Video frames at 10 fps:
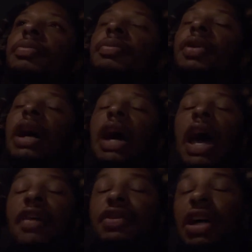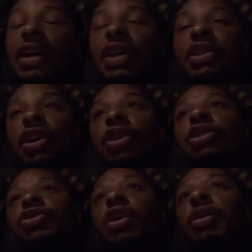But after I get his
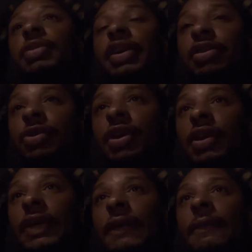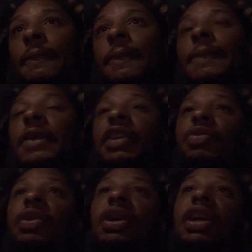ears cropped next week, next
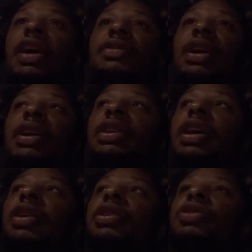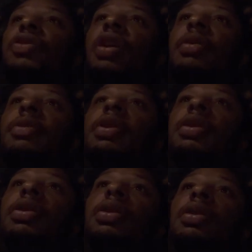weekend after I get that ears cropped,
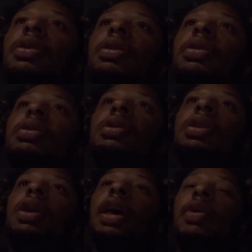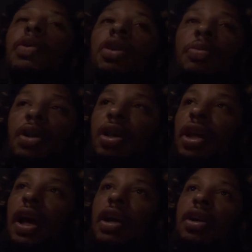he will be
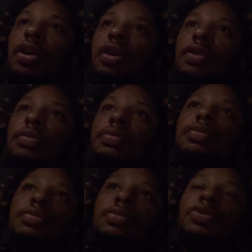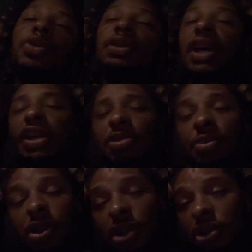at 4,000
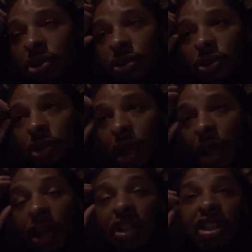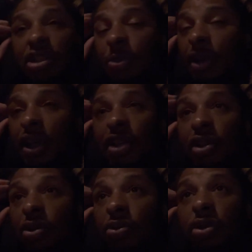plus. Okay, and it just depends
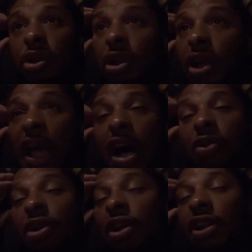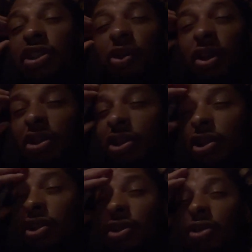on how good he started to
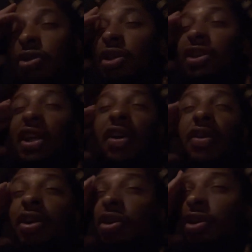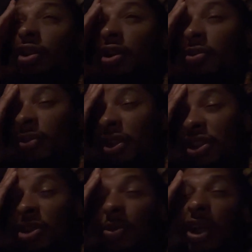look. Cause he already looked good, but it
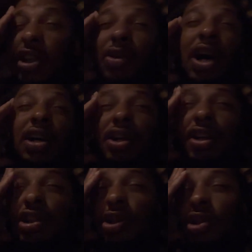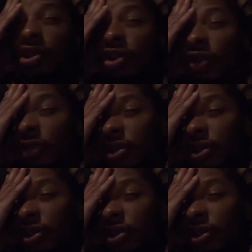just depends on how good he started to look over the